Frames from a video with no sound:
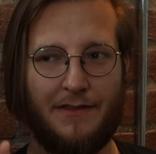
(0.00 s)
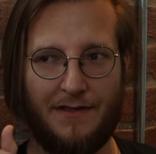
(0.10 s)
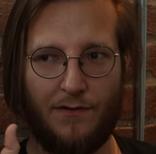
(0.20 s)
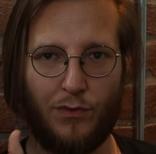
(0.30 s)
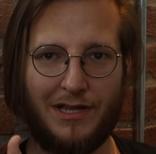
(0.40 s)

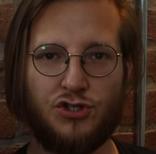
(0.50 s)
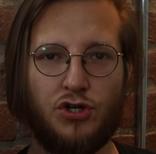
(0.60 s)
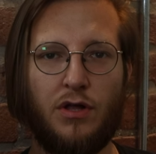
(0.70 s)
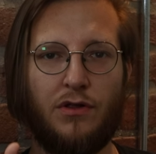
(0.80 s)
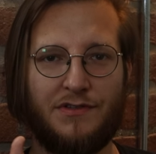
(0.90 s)
The
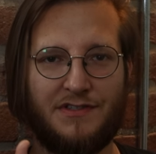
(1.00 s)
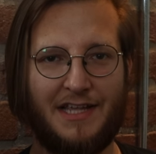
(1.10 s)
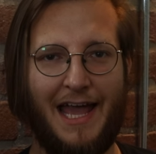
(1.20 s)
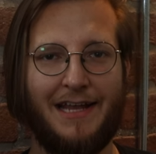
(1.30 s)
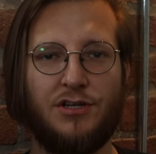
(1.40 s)
original
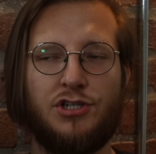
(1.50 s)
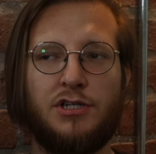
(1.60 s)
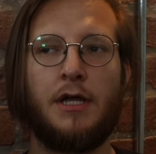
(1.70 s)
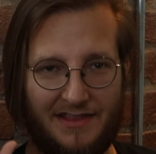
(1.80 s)
sketch,